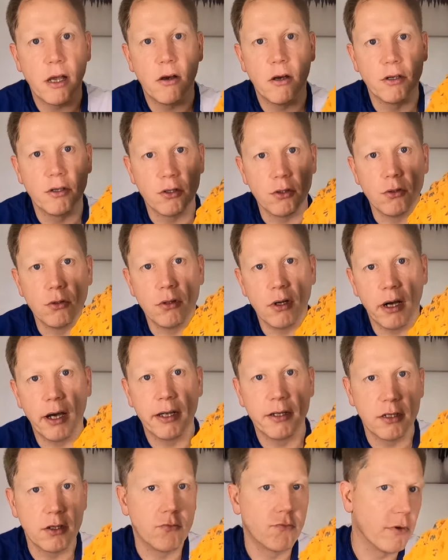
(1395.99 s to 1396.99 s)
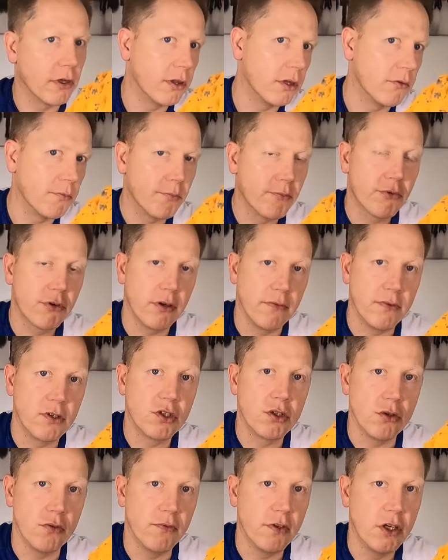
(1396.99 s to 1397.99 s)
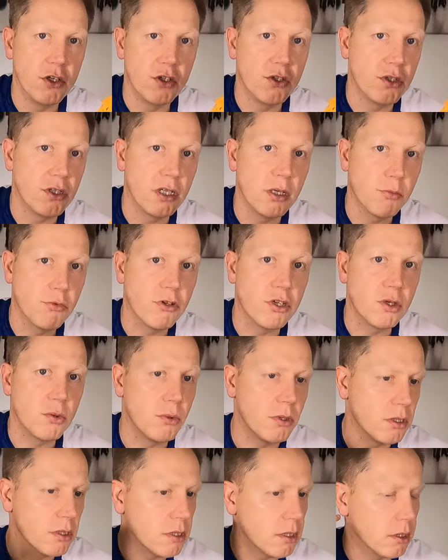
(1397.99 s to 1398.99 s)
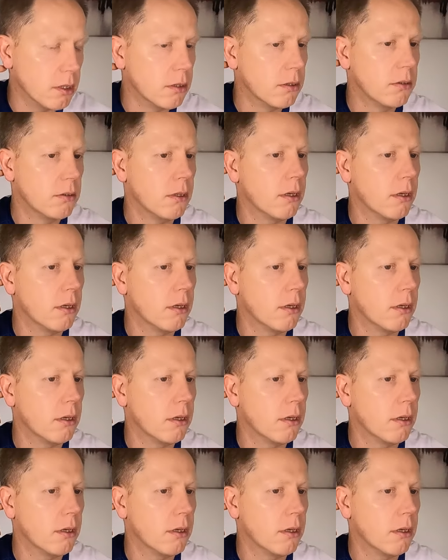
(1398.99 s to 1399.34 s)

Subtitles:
I did run the previous two versions in the British winter.